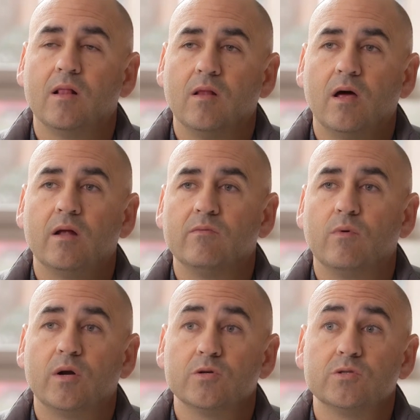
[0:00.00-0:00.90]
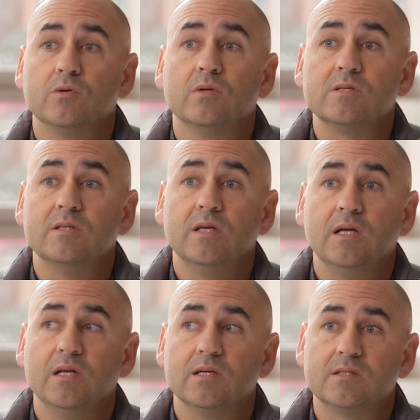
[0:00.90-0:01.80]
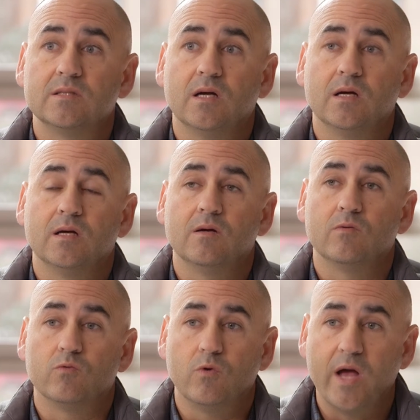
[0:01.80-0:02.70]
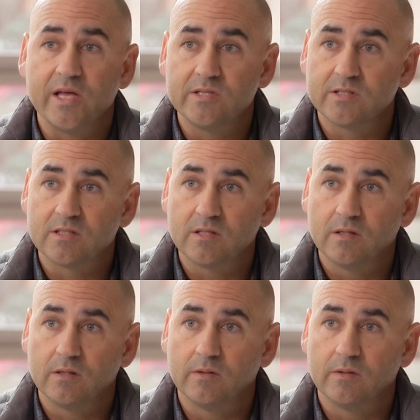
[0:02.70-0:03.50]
a lot of what our students need is rest.